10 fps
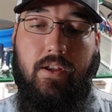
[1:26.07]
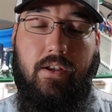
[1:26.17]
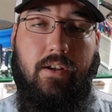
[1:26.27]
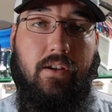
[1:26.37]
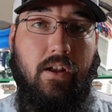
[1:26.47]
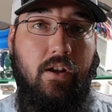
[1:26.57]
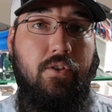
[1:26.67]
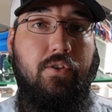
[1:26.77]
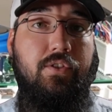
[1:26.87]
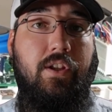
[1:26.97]
and not
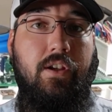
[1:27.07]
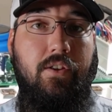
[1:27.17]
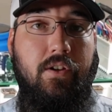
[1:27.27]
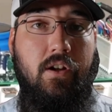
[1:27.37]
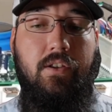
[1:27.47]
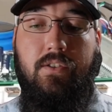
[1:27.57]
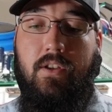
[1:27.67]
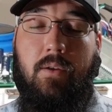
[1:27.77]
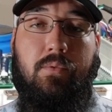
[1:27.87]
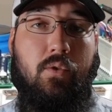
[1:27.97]
understanding the
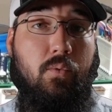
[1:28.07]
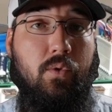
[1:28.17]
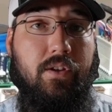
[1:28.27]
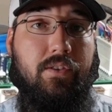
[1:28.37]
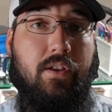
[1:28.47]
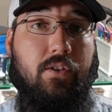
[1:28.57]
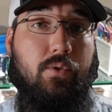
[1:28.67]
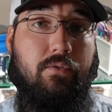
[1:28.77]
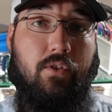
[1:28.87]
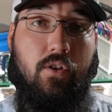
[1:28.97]
concepts or what things
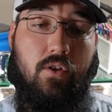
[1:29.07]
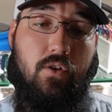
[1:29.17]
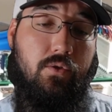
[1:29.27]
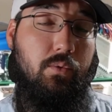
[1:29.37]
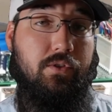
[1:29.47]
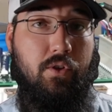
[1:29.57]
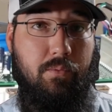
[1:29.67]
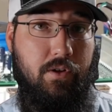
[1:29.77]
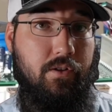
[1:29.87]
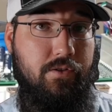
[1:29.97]
are even called, what
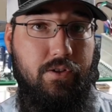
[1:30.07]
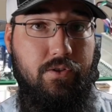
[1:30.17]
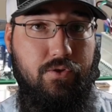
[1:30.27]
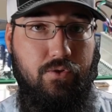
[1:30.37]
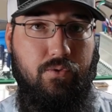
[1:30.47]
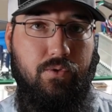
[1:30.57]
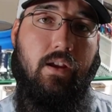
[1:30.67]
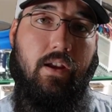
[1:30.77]
terminology is used,